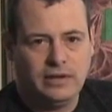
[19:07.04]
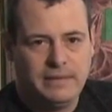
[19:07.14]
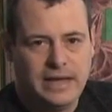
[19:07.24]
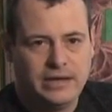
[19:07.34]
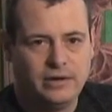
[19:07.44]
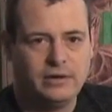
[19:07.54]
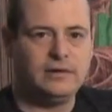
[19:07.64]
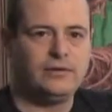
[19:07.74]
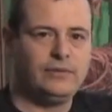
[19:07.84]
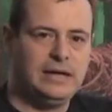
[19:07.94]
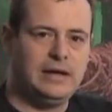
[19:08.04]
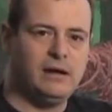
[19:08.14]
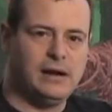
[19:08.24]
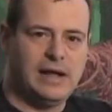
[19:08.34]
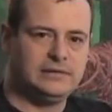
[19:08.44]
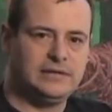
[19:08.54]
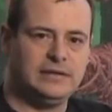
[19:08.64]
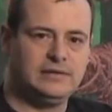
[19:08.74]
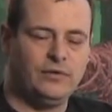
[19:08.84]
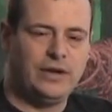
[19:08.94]
make your 3D haunted house get
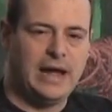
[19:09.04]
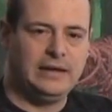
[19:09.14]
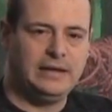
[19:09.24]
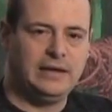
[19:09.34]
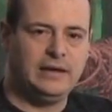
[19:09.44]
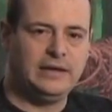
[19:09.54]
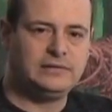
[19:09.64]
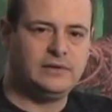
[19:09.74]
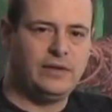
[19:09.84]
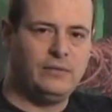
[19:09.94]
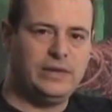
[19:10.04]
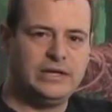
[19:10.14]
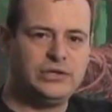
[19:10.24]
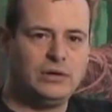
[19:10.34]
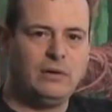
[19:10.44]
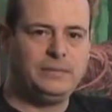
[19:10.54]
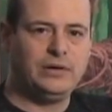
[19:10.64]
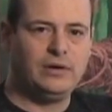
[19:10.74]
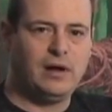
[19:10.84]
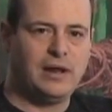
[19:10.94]
its own identity so that when they show up to
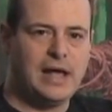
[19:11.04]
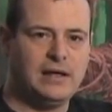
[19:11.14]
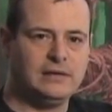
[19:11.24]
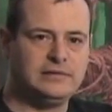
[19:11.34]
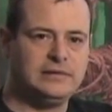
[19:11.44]
your haunted house,